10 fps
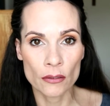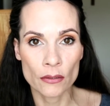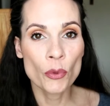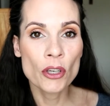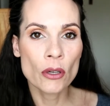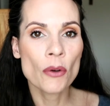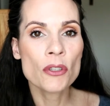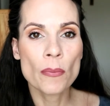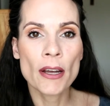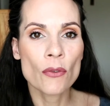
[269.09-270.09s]
So when you go
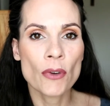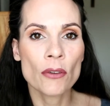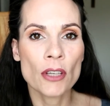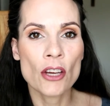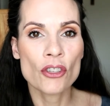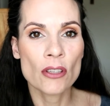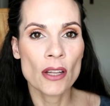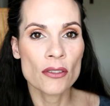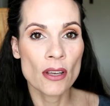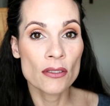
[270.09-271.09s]
to buy a foundation
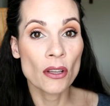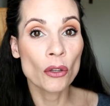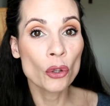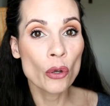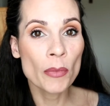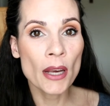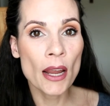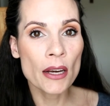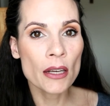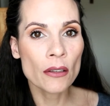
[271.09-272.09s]
that says
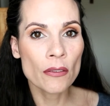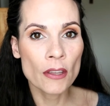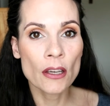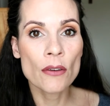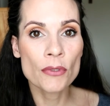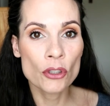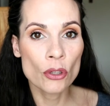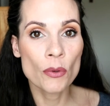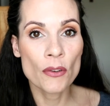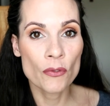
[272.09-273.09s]
illuminating, think of a
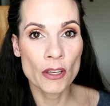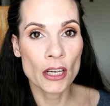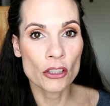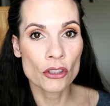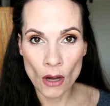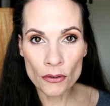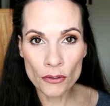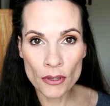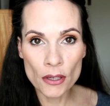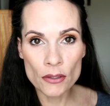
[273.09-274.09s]
dewy finish.
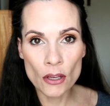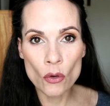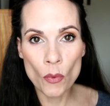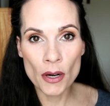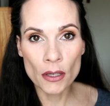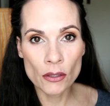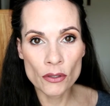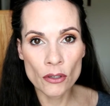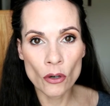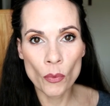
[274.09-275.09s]
Other things that you want to
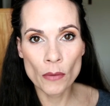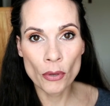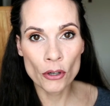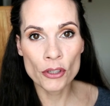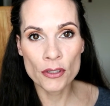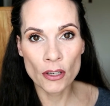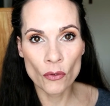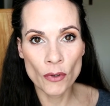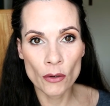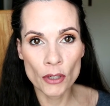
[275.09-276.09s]
consider when purchasing
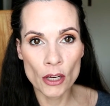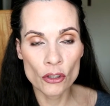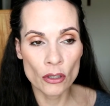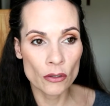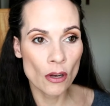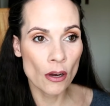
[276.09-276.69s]
a foundation.